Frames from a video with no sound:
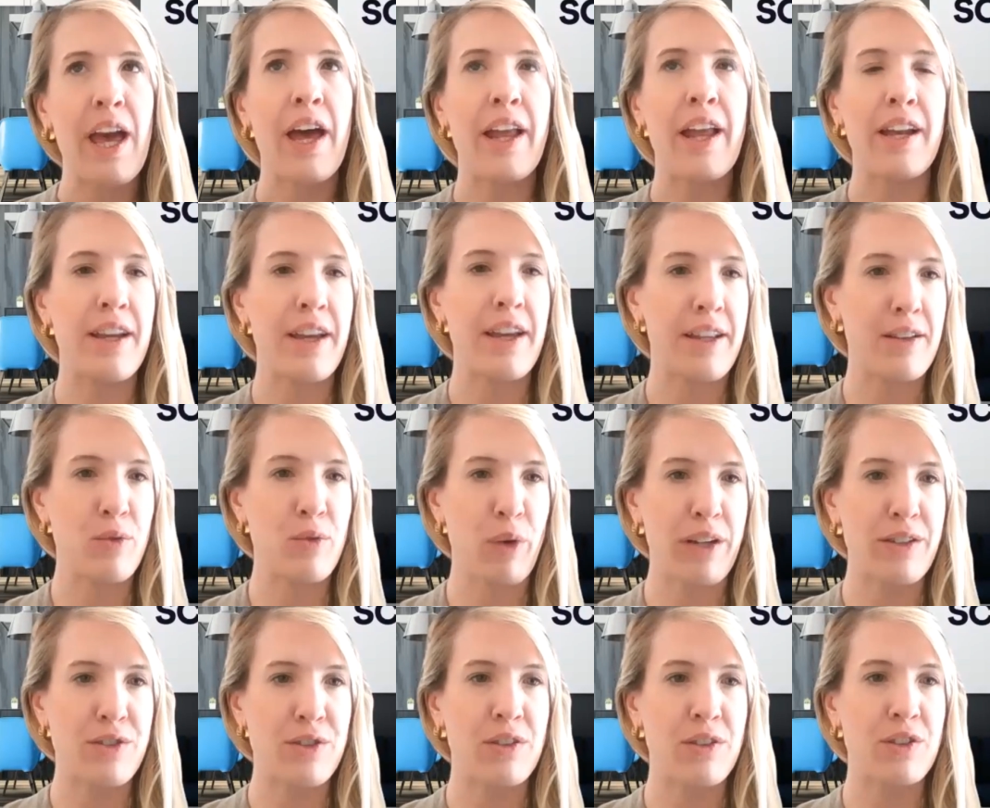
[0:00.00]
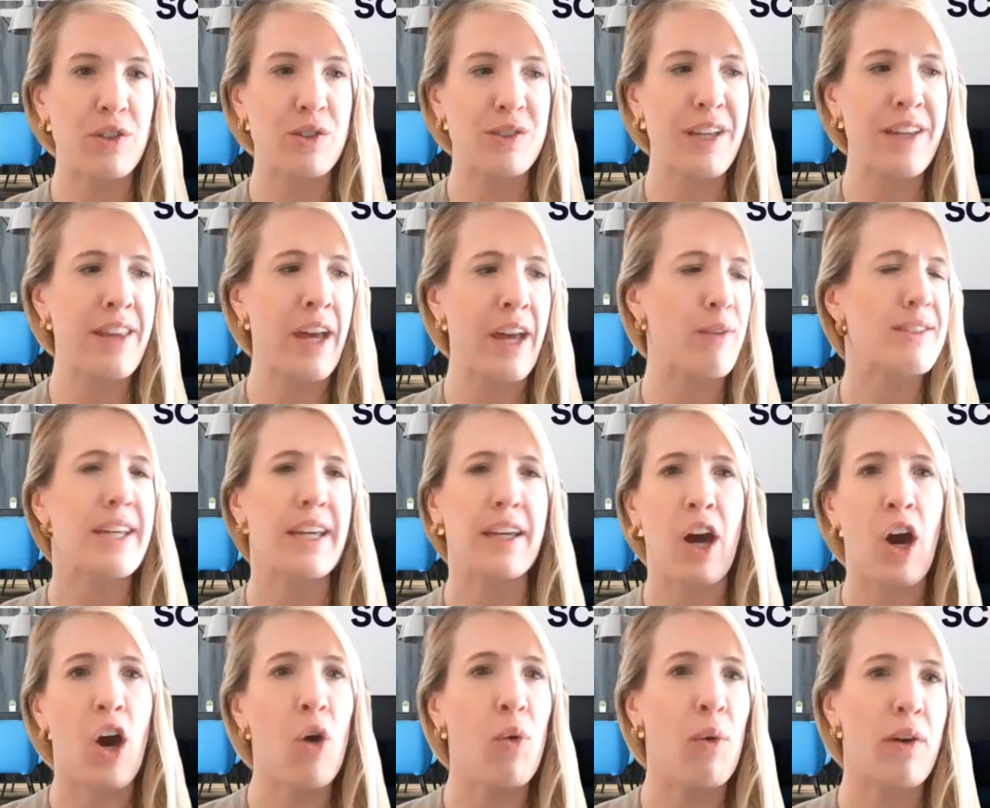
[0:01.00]
And as soon as you said that, I was
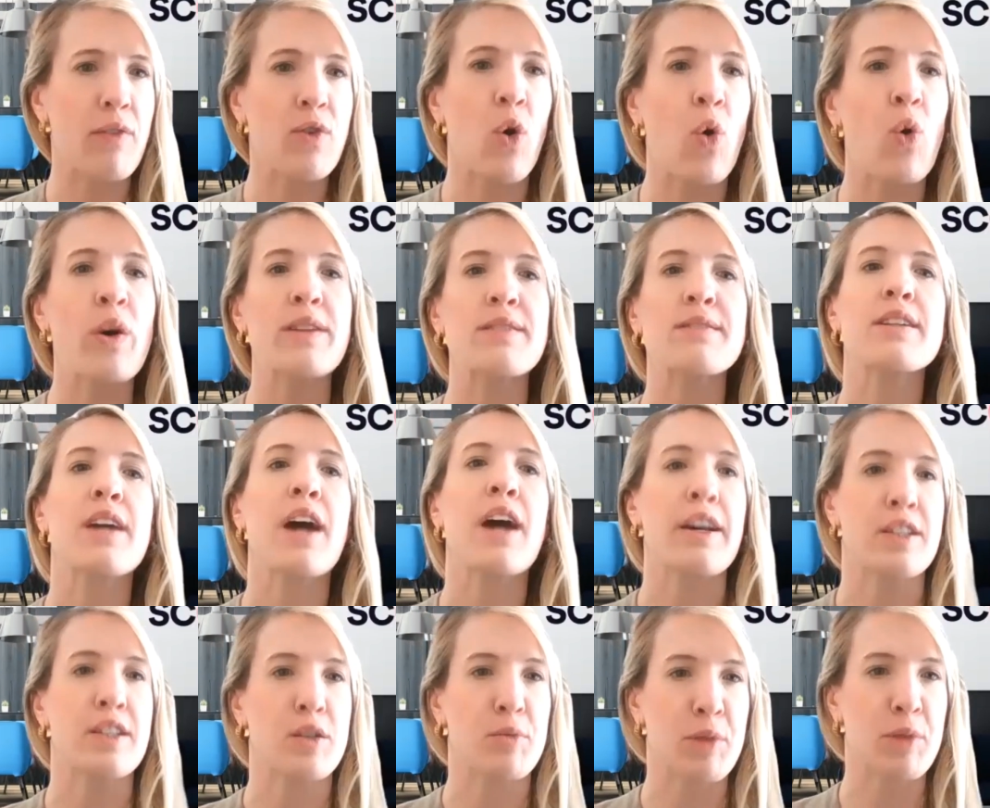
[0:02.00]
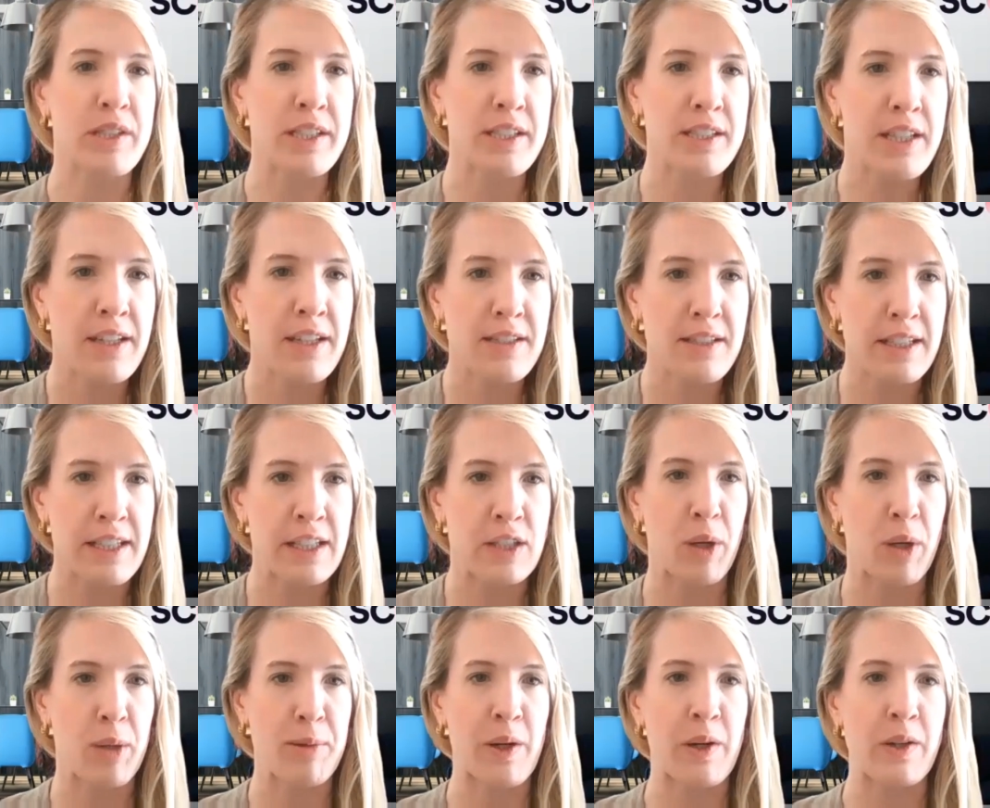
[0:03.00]
like, oh, of course, customer success needs
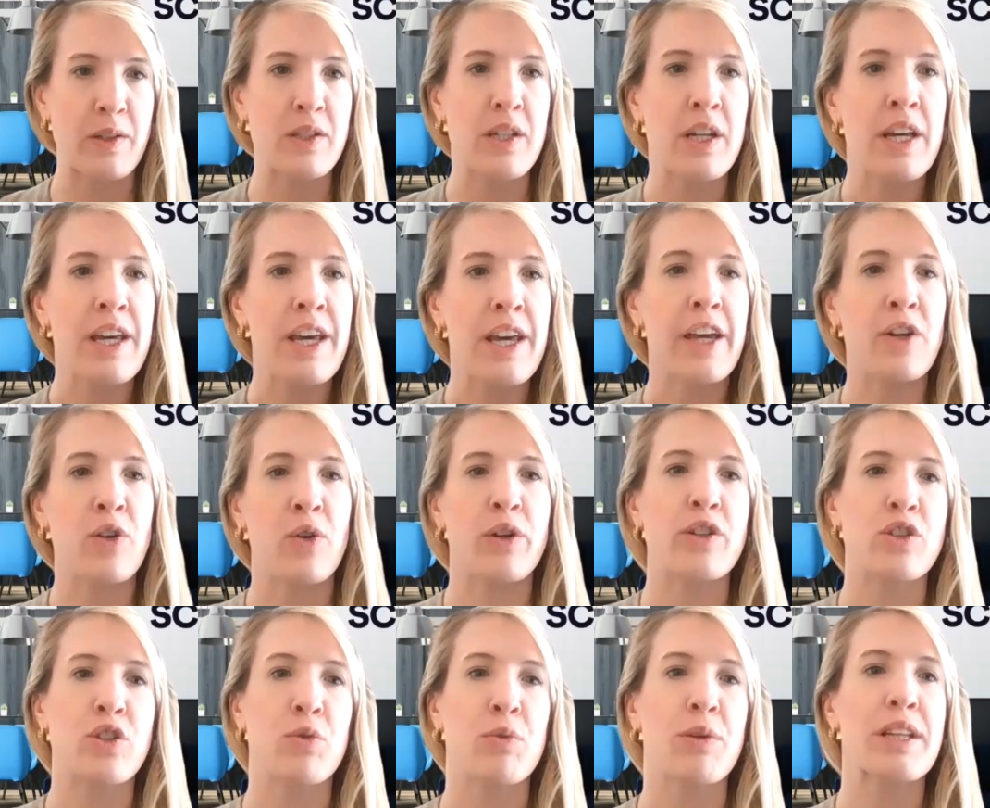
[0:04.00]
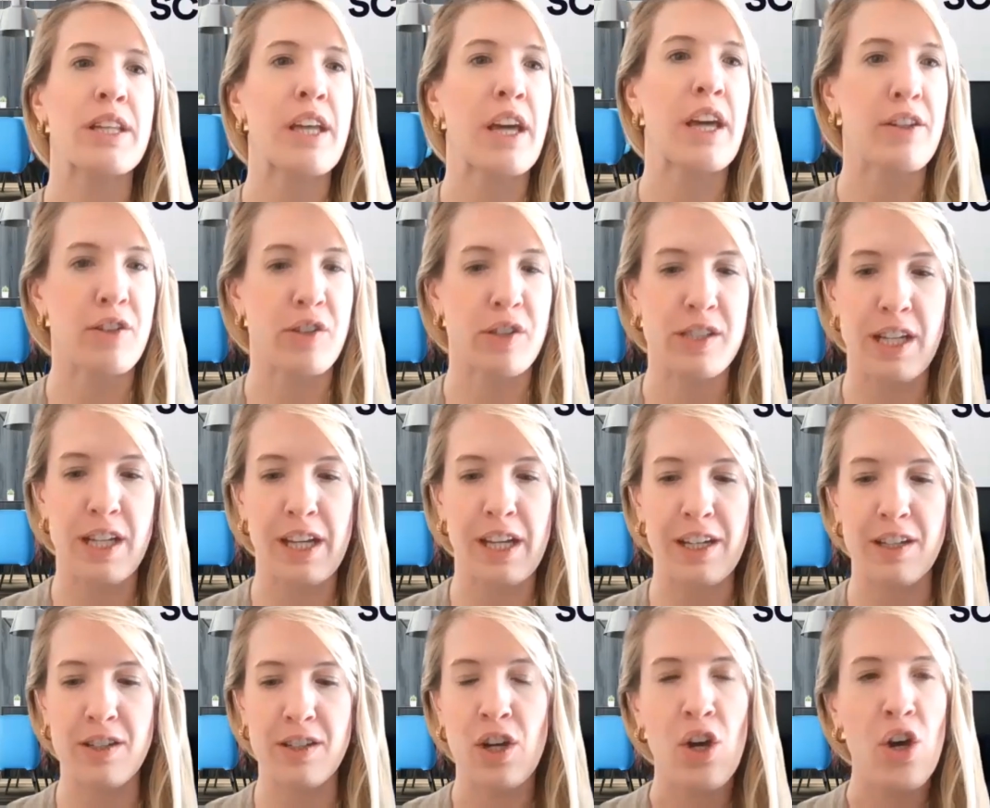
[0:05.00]
webinars in order to really
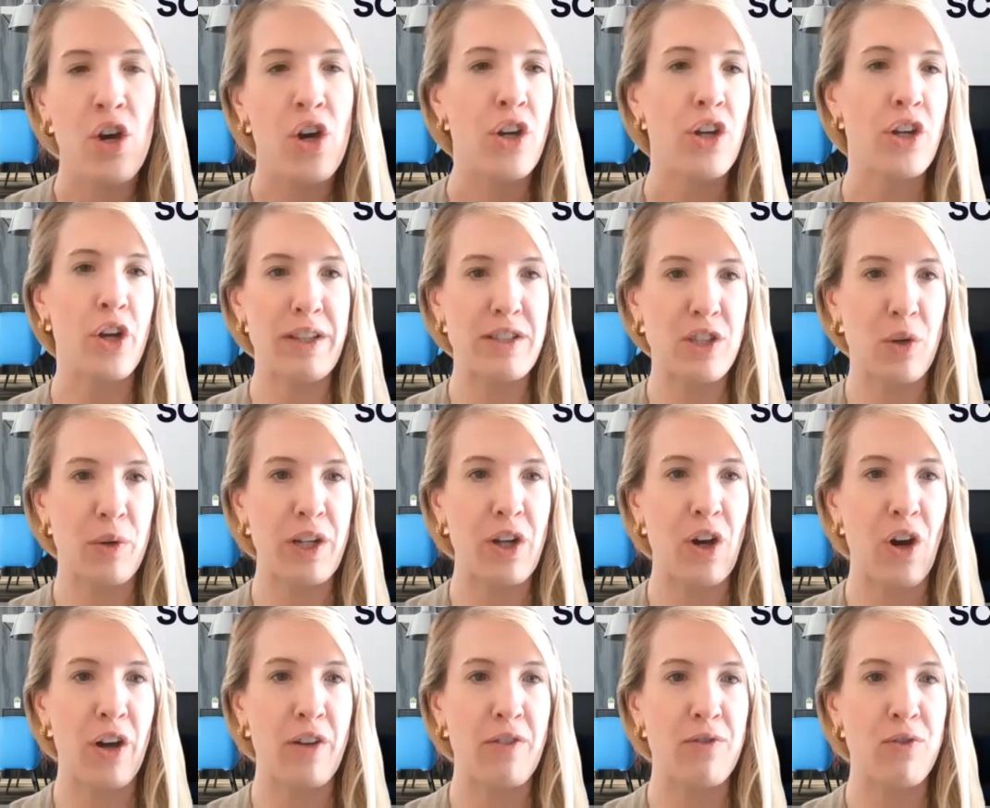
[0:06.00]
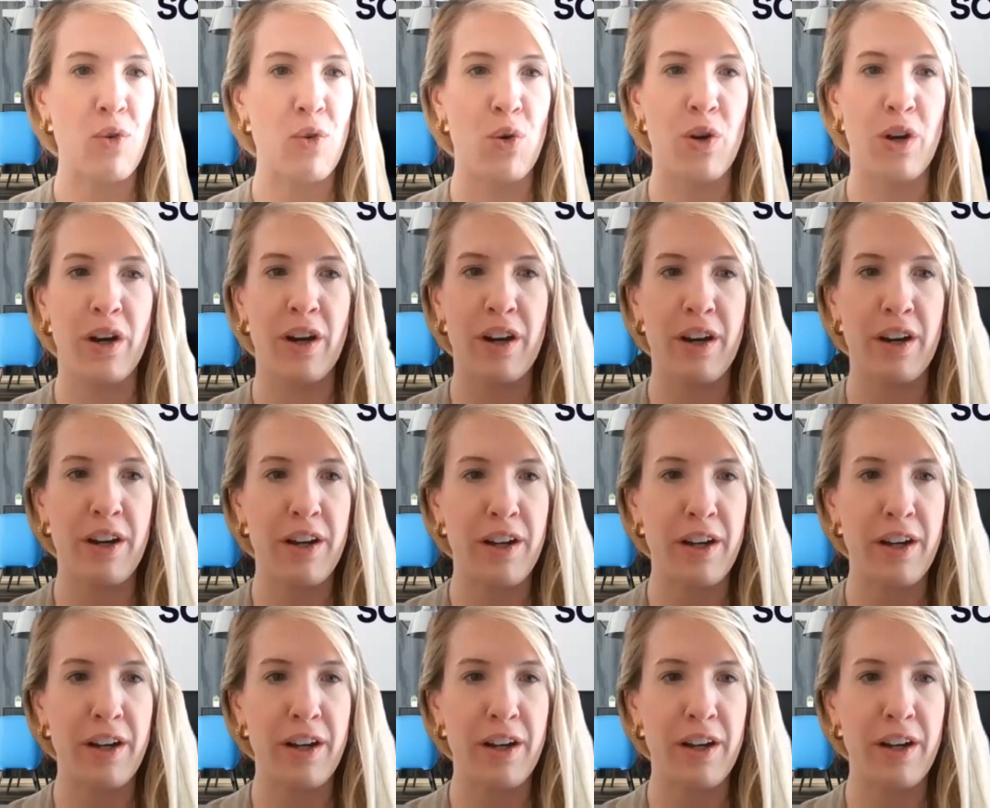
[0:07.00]
understand what's going on for,